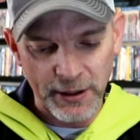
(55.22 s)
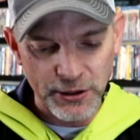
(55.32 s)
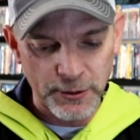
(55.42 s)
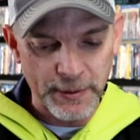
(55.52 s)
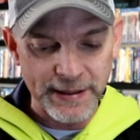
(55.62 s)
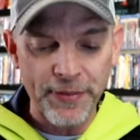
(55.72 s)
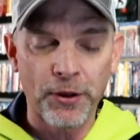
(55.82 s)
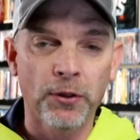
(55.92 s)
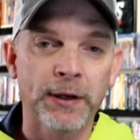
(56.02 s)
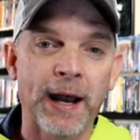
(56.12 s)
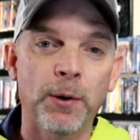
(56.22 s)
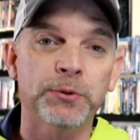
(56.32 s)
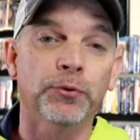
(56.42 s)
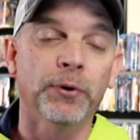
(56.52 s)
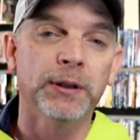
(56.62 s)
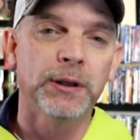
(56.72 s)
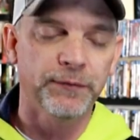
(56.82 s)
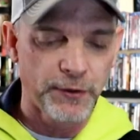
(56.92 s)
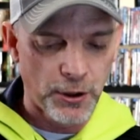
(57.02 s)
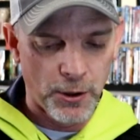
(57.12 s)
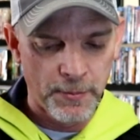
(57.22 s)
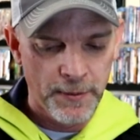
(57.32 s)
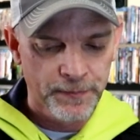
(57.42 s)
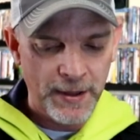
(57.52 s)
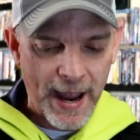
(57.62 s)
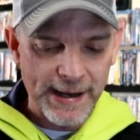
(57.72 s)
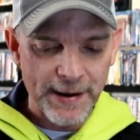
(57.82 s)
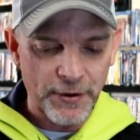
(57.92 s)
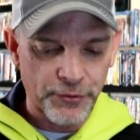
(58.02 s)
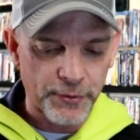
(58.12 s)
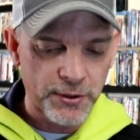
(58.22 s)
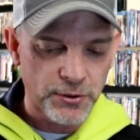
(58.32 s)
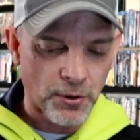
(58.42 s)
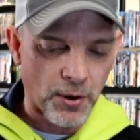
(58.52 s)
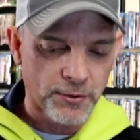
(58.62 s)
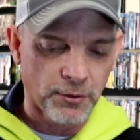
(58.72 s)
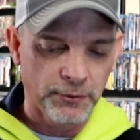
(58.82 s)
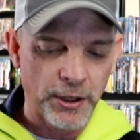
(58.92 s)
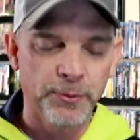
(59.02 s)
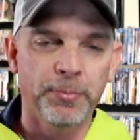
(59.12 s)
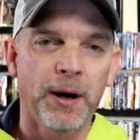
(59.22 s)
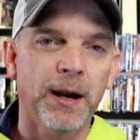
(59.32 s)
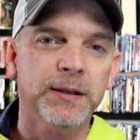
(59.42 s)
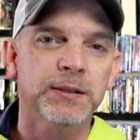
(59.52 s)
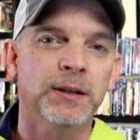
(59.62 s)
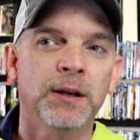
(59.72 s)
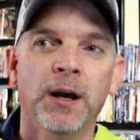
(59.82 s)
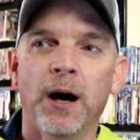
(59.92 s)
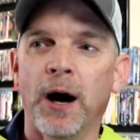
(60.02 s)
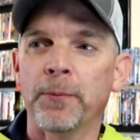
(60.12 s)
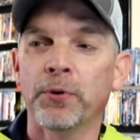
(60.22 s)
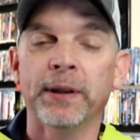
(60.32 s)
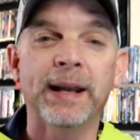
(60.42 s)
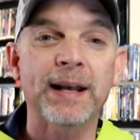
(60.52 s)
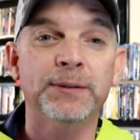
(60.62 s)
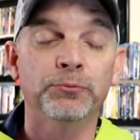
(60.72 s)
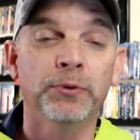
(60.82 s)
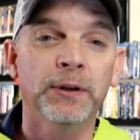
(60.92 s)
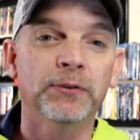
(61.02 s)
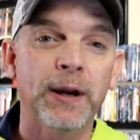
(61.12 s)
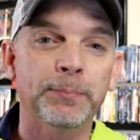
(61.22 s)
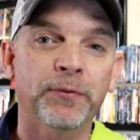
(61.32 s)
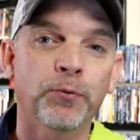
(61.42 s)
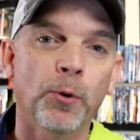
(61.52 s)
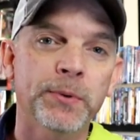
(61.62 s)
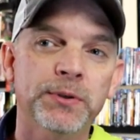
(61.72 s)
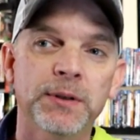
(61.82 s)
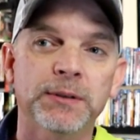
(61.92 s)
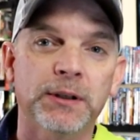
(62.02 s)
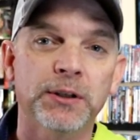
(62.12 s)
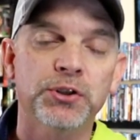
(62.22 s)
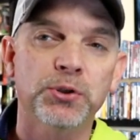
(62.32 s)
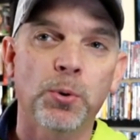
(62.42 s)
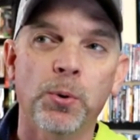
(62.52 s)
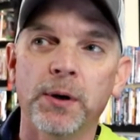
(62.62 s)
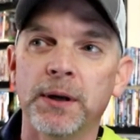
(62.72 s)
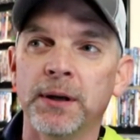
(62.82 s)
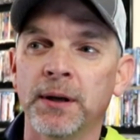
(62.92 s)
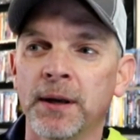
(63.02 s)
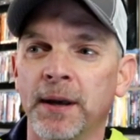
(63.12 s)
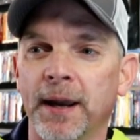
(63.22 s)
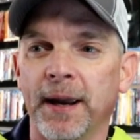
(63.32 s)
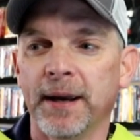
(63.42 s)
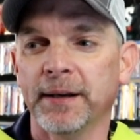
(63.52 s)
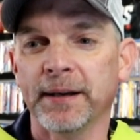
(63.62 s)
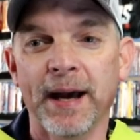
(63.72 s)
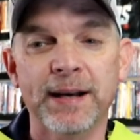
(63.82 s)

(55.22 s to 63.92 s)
collection. But Death on the Nile was a really good film. I gave it three stars on Letterboxd. Um, really got some really great performances, a good story, and a